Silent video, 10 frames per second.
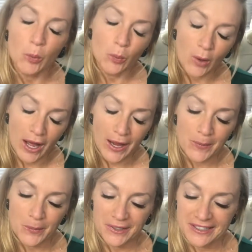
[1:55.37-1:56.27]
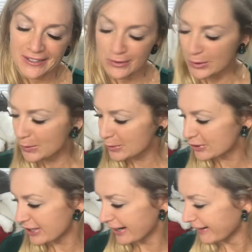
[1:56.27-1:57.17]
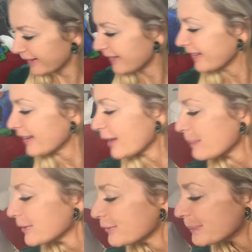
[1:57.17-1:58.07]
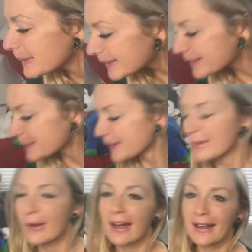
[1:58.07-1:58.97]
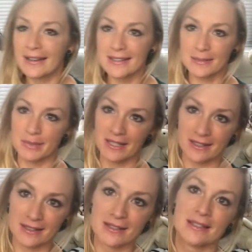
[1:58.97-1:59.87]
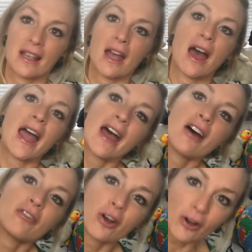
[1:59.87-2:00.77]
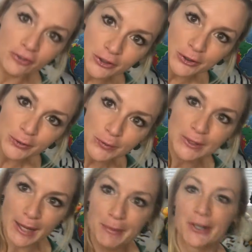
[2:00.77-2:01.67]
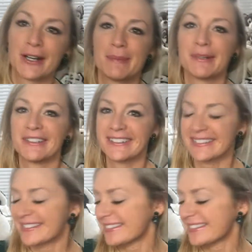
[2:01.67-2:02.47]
I wanted to share a couple of books with you guys because I have overdue library books.